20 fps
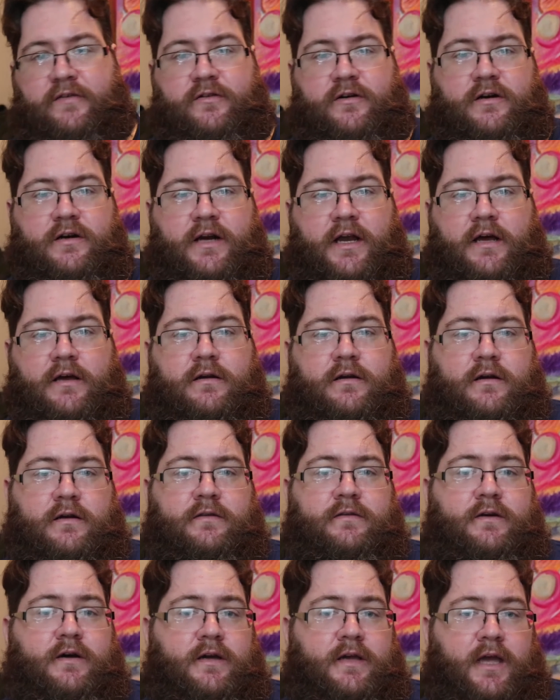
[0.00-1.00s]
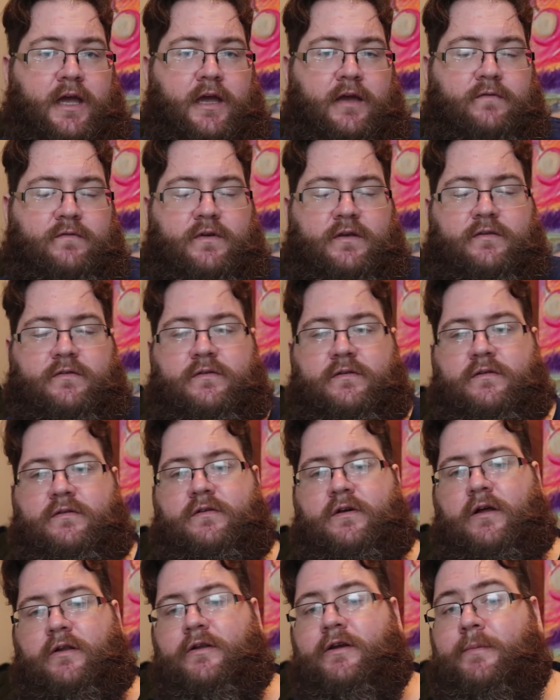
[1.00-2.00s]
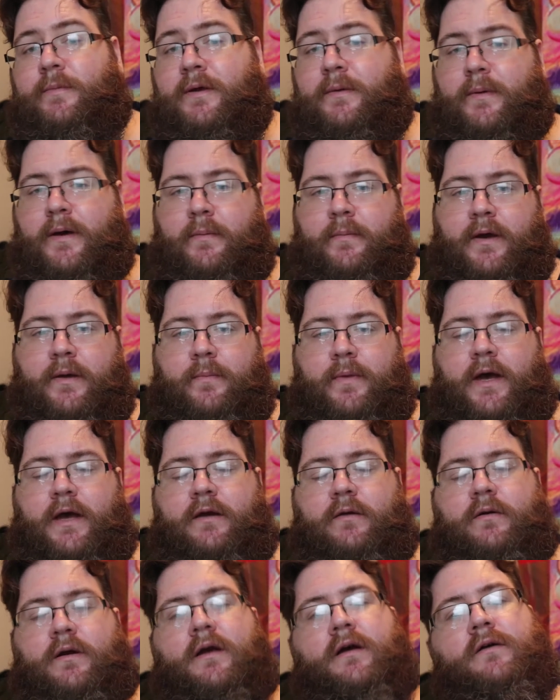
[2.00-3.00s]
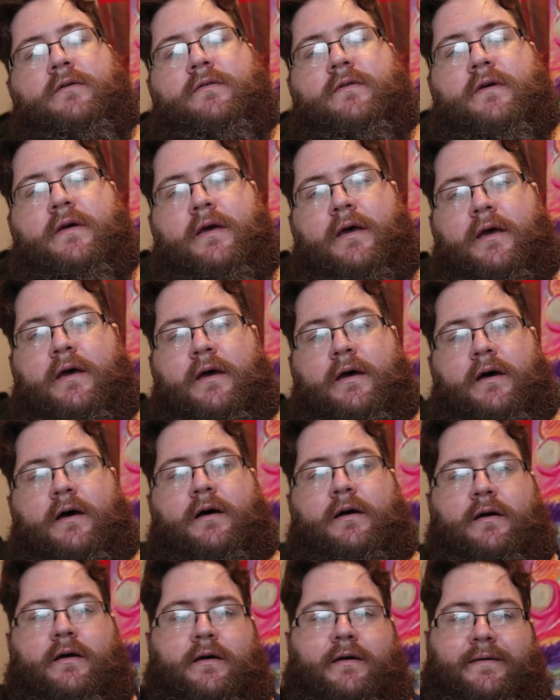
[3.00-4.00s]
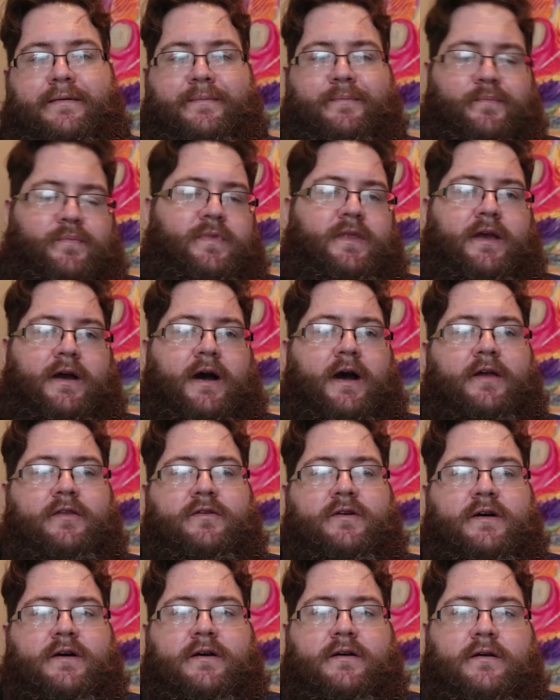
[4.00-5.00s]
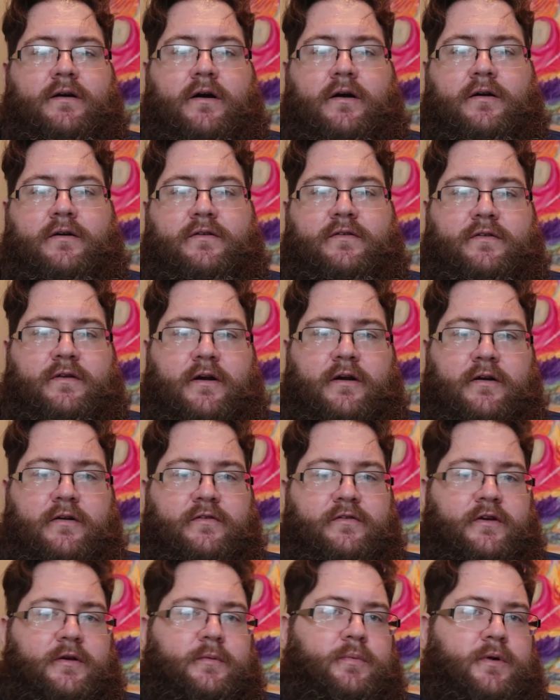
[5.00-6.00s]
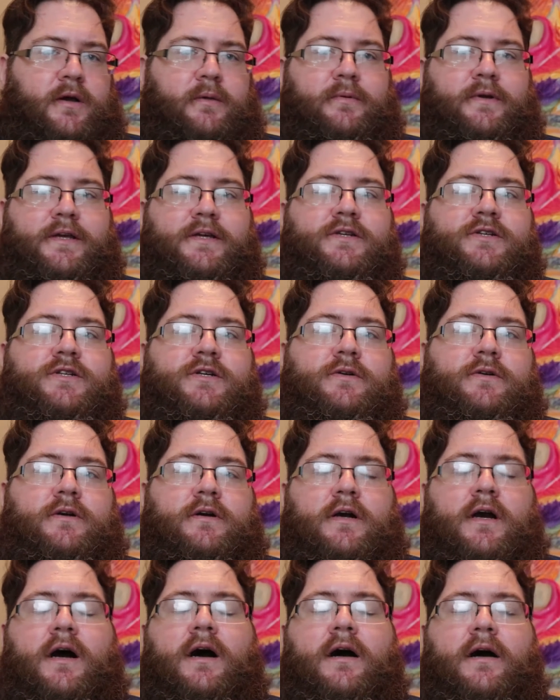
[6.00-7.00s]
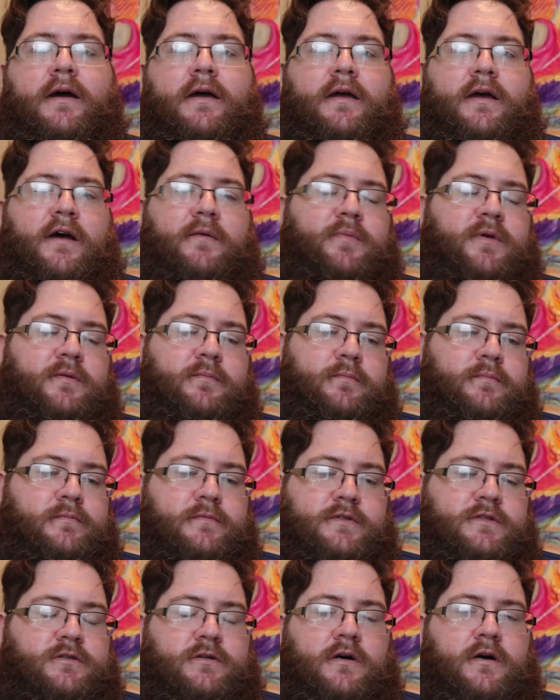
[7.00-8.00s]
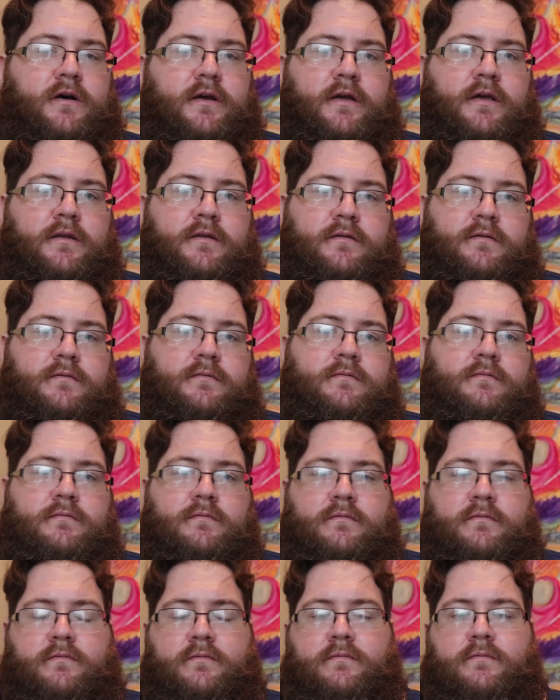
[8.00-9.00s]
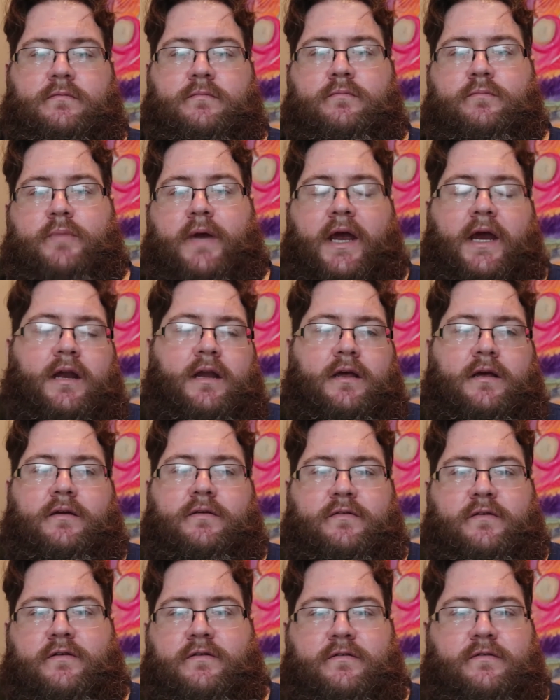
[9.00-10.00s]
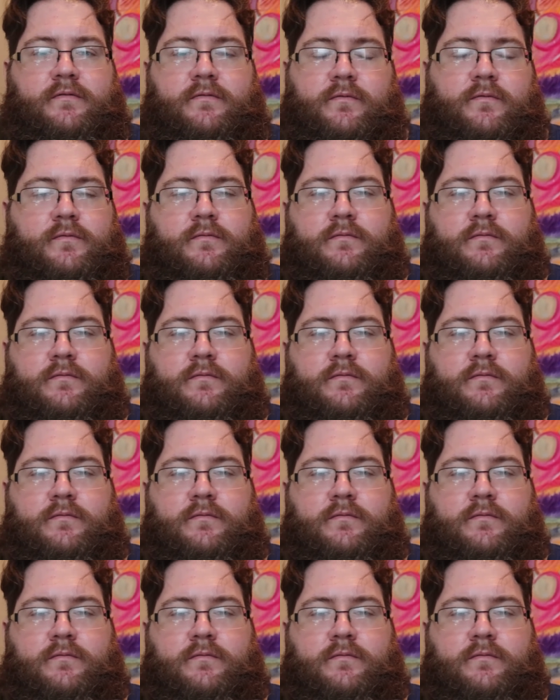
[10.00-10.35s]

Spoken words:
started out on duck canvas. So a little bit about my background. I took art seriously probably in junior high. I've been drawing and painting since